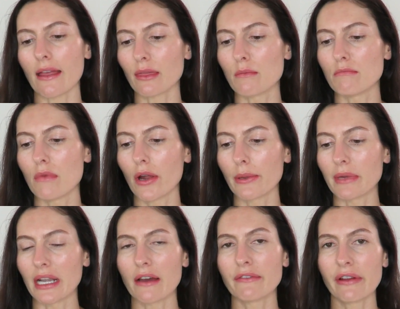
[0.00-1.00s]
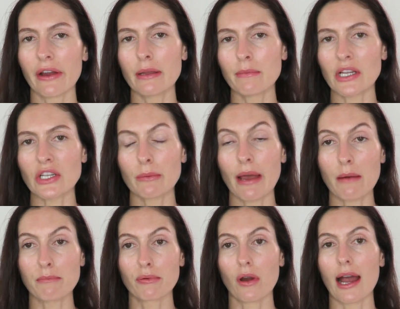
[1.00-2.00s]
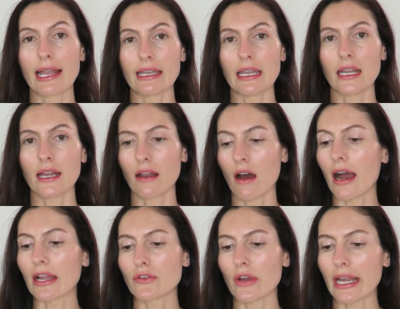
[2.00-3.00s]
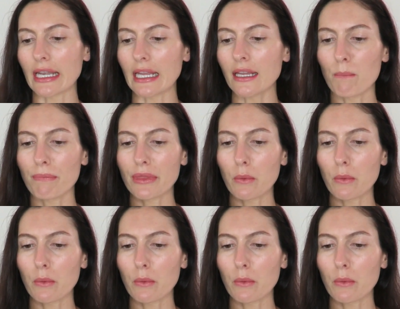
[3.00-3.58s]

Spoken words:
at the moment are very much about brightening and hydrating.